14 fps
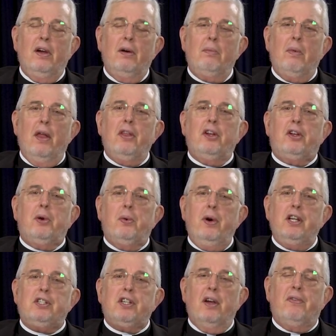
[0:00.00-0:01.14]
Mother
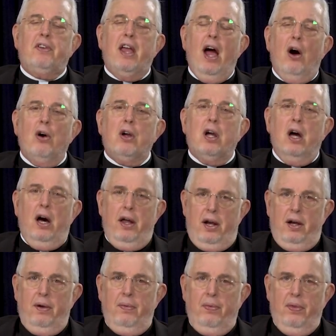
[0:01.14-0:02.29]
Teresa of Calcutta